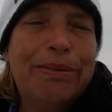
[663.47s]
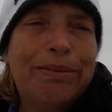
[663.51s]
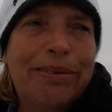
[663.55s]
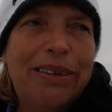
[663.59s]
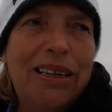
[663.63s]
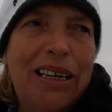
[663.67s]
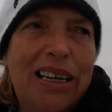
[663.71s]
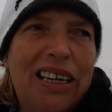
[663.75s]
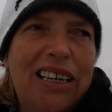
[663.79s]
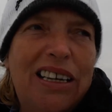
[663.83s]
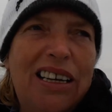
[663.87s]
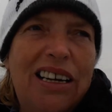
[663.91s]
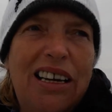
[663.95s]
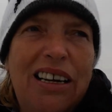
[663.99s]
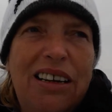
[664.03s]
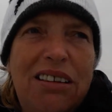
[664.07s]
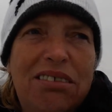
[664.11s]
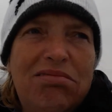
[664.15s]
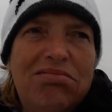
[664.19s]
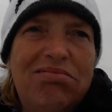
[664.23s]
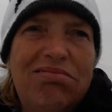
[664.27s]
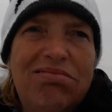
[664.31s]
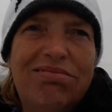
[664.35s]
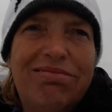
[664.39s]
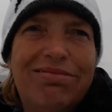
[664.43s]
I
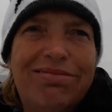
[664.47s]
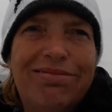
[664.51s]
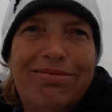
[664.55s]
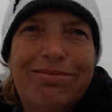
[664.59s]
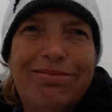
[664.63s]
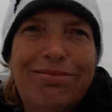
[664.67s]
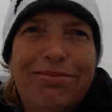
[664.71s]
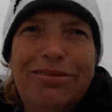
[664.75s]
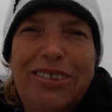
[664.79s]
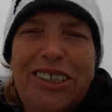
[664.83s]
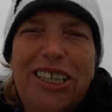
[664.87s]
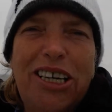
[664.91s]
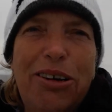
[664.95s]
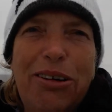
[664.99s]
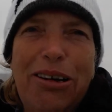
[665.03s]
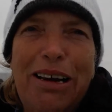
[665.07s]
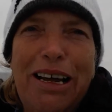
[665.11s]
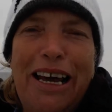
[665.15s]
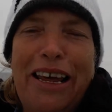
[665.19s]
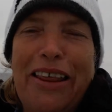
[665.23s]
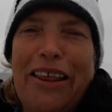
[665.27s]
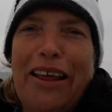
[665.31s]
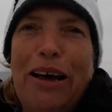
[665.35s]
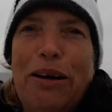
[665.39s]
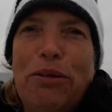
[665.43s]
know we don't
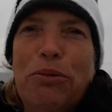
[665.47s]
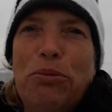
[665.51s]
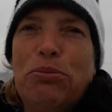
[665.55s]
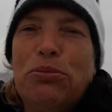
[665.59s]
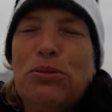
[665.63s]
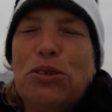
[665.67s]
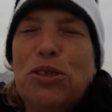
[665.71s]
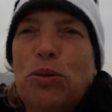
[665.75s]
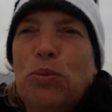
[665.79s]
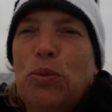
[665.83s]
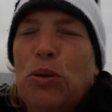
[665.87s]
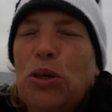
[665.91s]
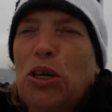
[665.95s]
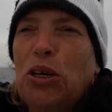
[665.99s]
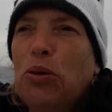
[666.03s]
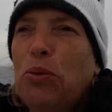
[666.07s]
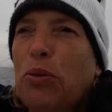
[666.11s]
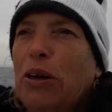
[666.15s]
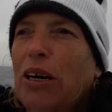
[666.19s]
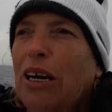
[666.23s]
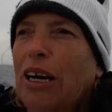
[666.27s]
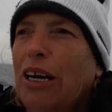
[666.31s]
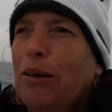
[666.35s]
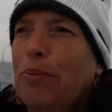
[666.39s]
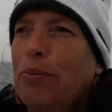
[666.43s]
like that W
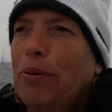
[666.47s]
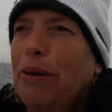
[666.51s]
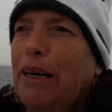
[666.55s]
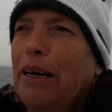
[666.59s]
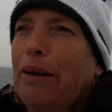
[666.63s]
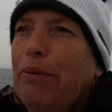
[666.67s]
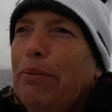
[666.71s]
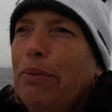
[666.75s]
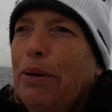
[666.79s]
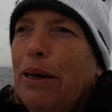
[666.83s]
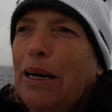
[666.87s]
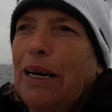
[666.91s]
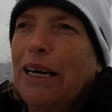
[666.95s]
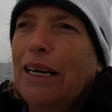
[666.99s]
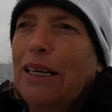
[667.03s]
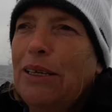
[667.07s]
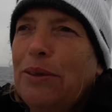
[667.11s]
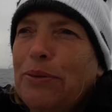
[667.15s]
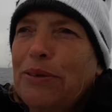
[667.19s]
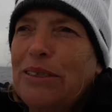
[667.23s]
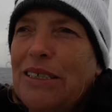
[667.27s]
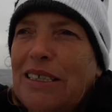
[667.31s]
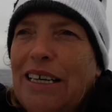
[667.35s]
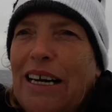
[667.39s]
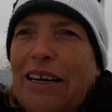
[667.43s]
word, but never mind,
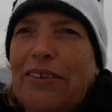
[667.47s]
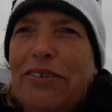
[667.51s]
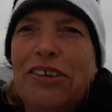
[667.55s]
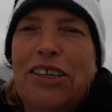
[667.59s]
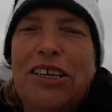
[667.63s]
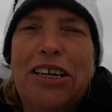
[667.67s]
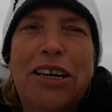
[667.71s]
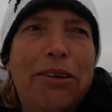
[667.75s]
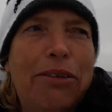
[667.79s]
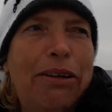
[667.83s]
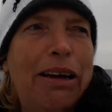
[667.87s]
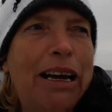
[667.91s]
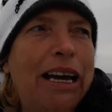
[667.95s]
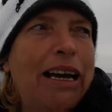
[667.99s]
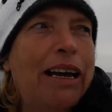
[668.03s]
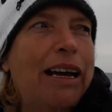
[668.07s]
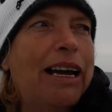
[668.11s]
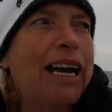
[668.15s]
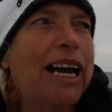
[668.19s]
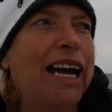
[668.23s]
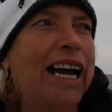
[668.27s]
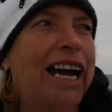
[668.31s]
we still have to do it.